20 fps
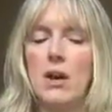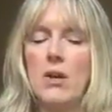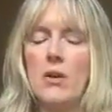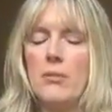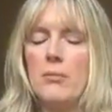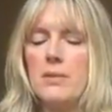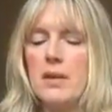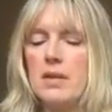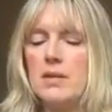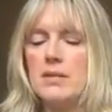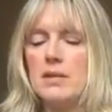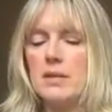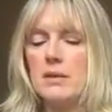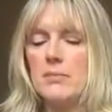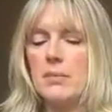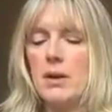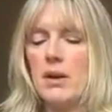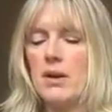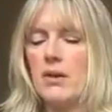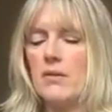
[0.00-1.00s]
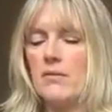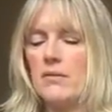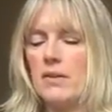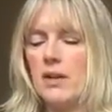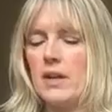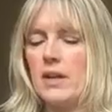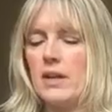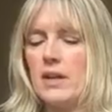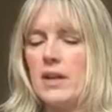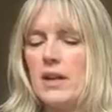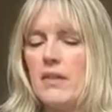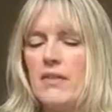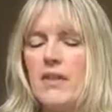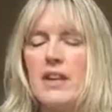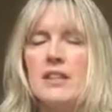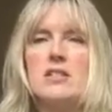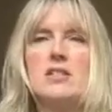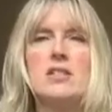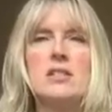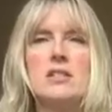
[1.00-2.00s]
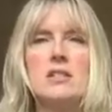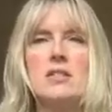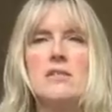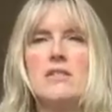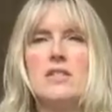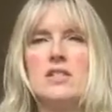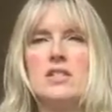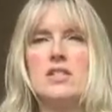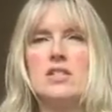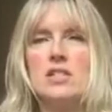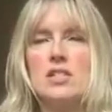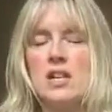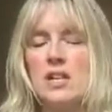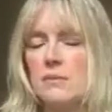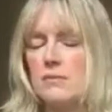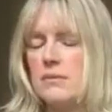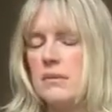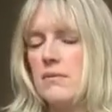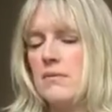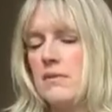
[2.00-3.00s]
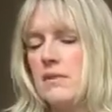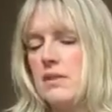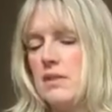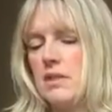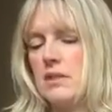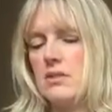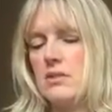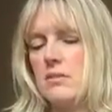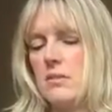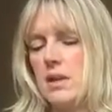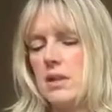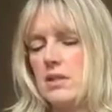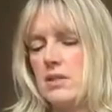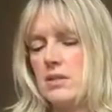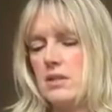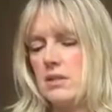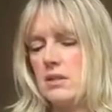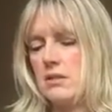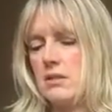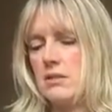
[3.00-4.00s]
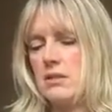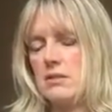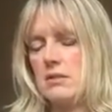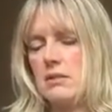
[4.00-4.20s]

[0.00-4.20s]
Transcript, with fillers: whole meeting part of it, that's just the fish and chips of the situation.